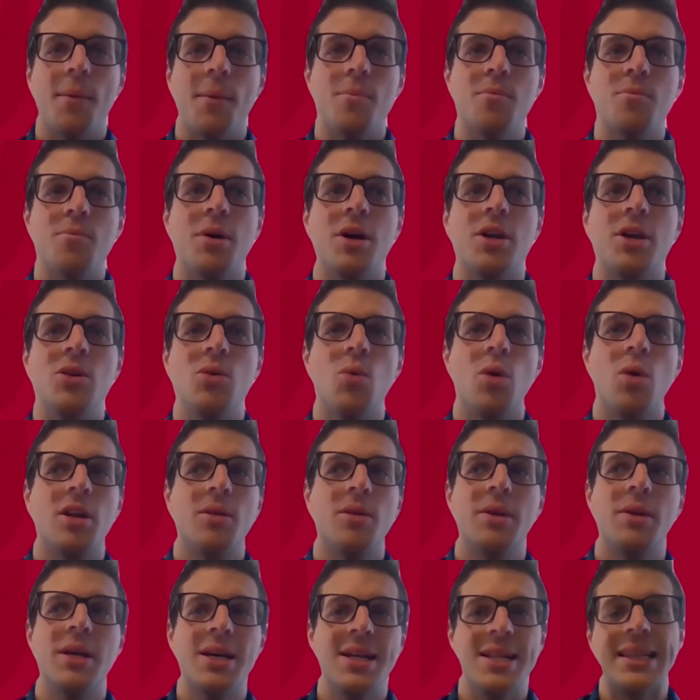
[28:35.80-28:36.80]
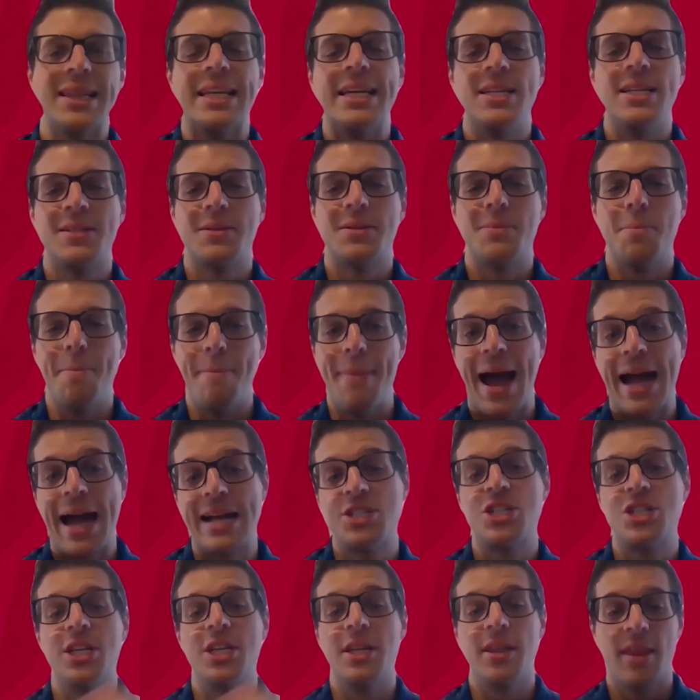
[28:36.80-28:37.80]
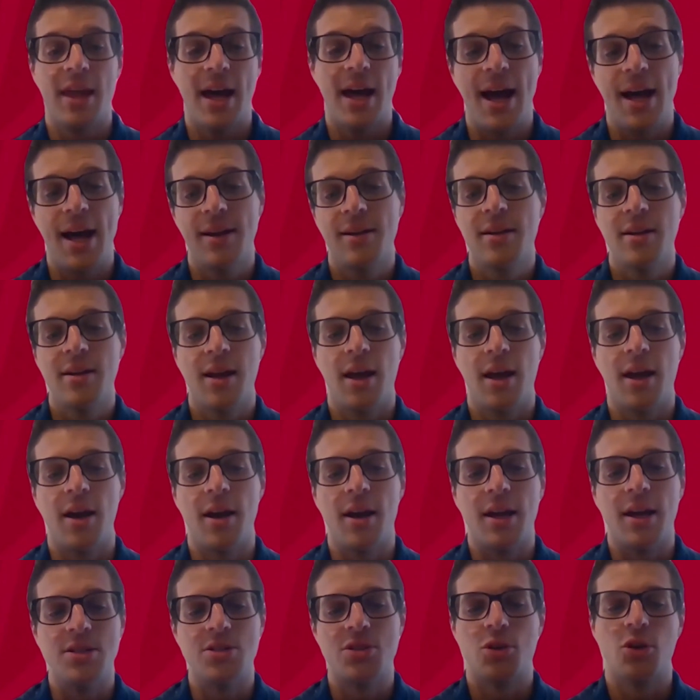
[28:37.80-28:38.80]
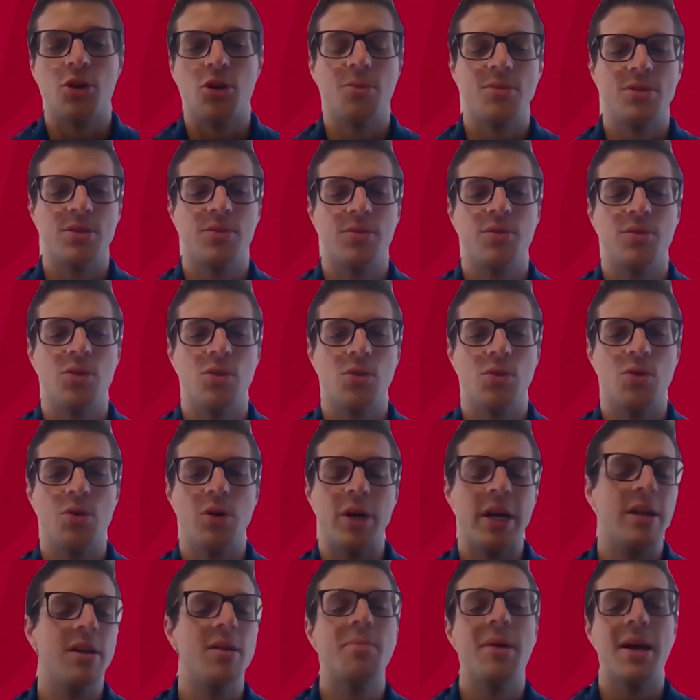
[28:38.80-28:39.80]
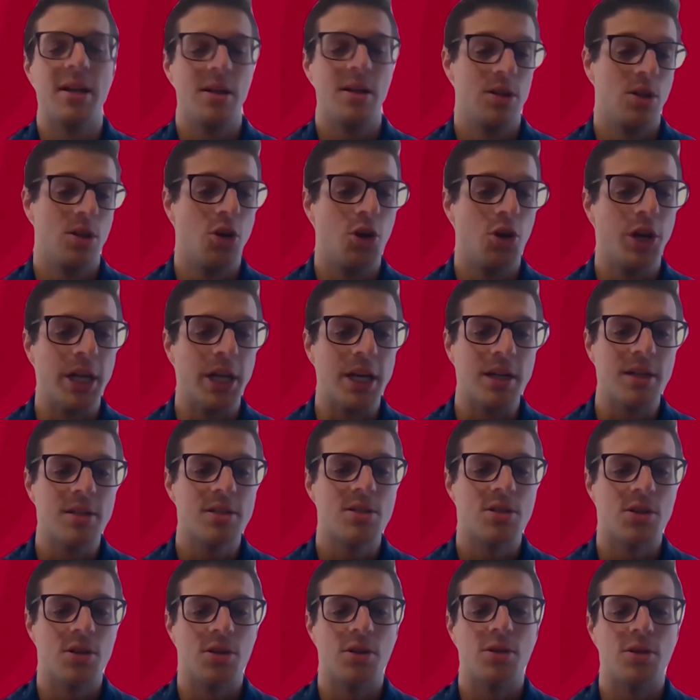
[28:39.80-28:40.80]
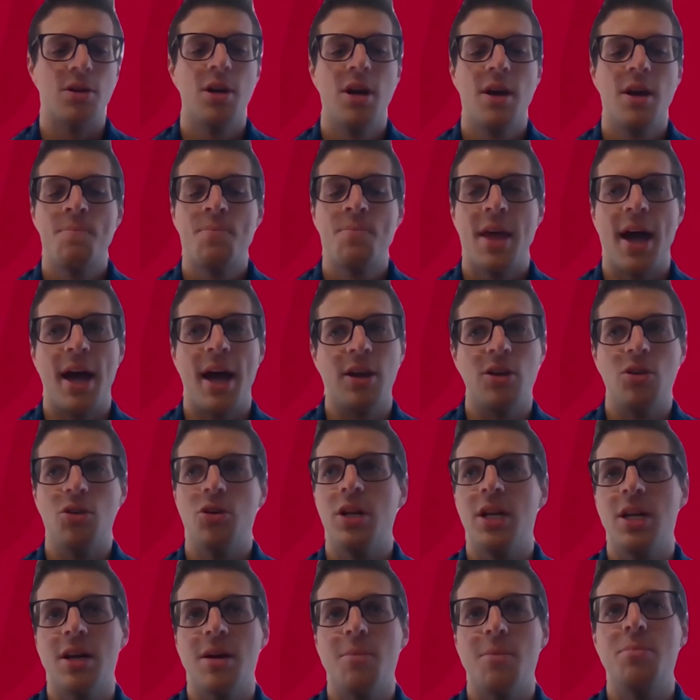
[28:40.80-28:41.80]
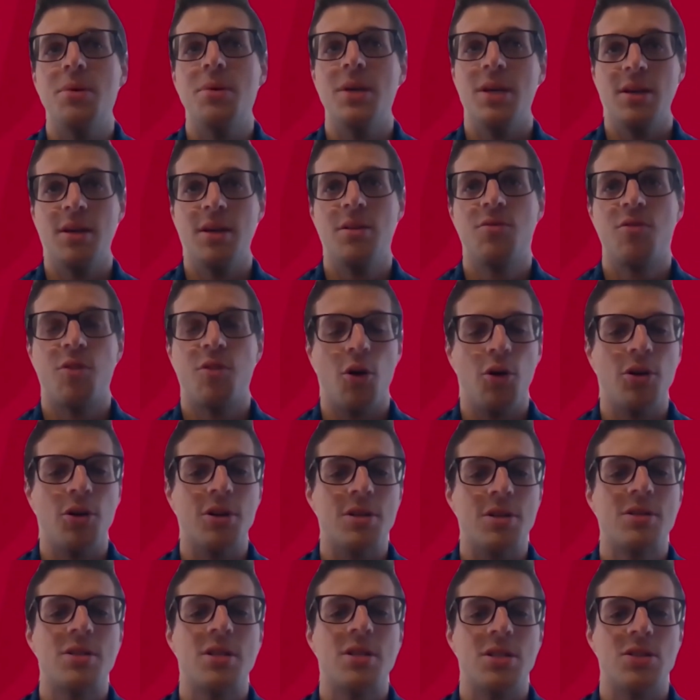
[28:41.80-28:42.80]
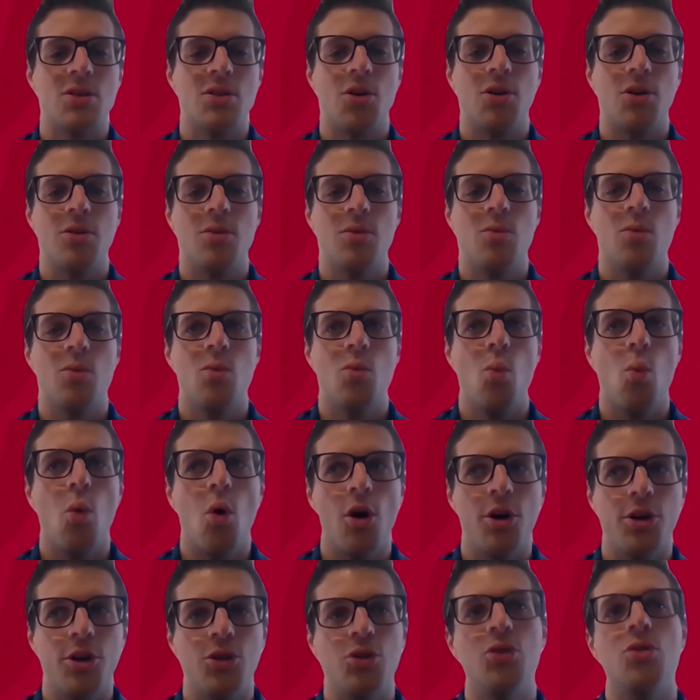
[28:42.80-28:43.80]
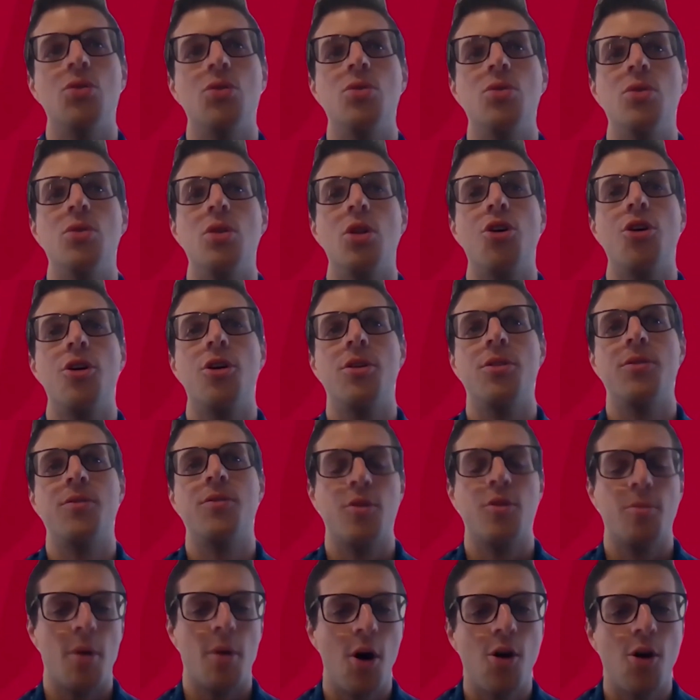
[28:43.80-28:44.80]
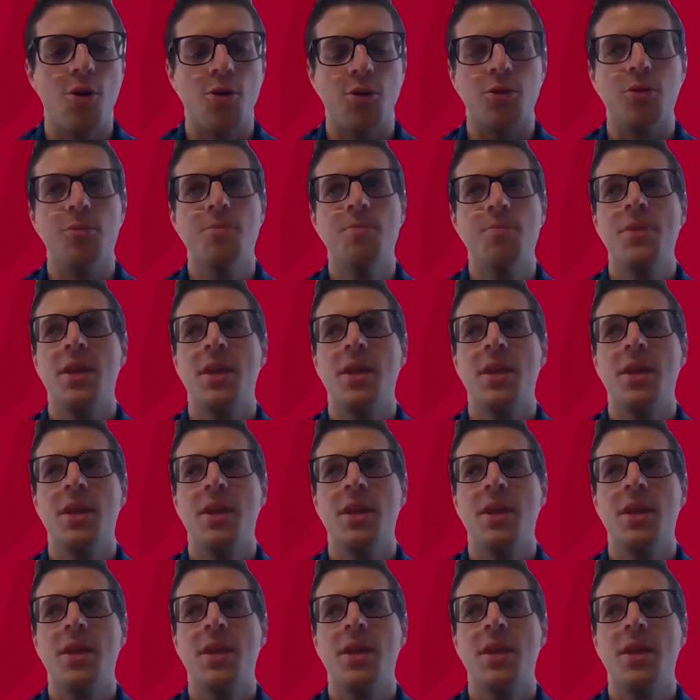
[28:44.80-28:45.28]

But you want to be at least matching that in terms of your independent learning. So at uni, a big focus is on what you learn from home,